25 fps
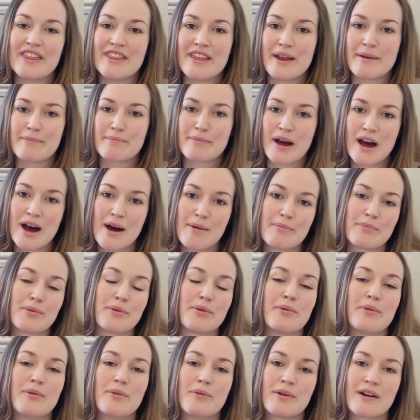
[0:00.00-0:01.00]
and then
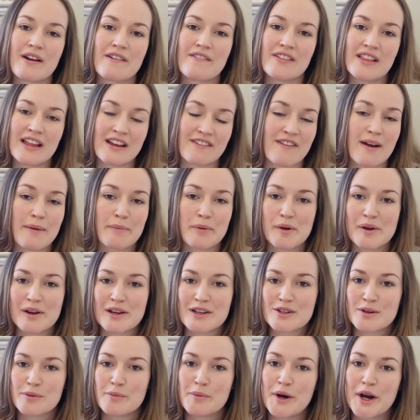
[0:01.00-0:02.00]
pump wherever, like if I'm
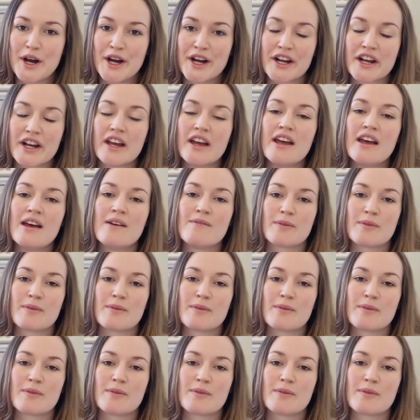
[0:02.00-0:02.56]
going to work,